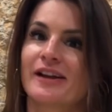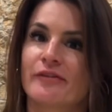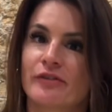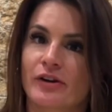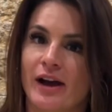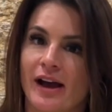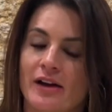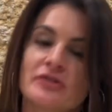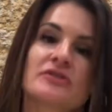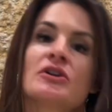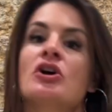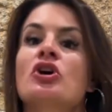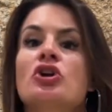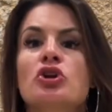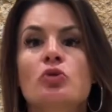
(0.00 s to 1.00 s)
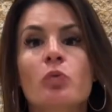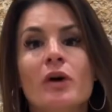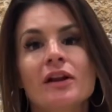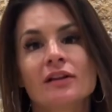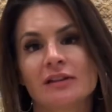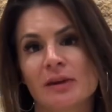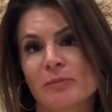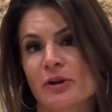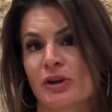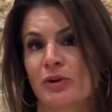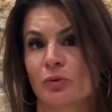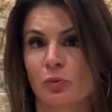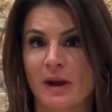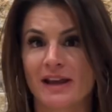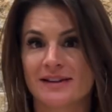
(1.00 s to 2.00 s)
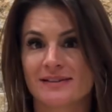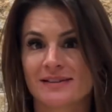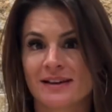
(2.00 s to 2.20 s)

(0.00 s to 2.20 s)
of your house, you want to limit your weight.